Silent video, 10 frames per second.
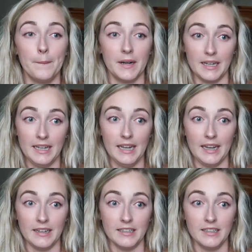But
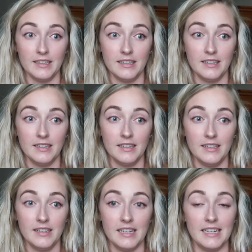again,
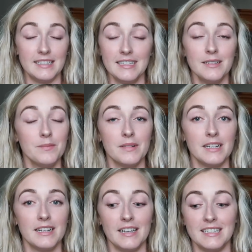it
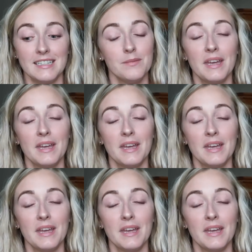didn't